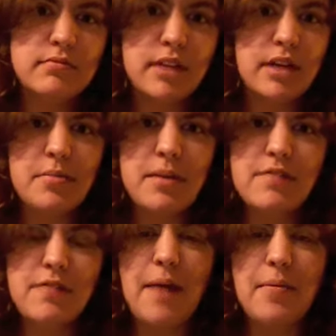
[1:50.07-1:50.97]
they don't make
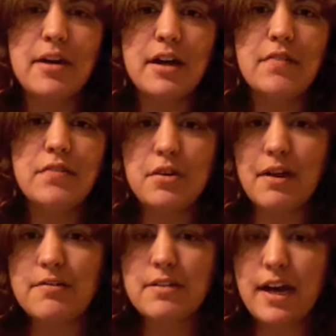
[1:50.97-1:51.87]
fabric of and you
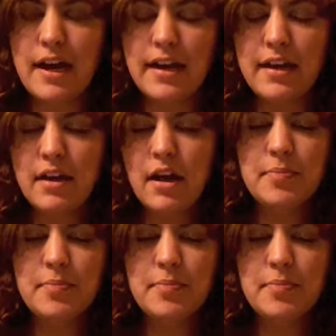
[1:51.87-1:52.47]
have to dye it,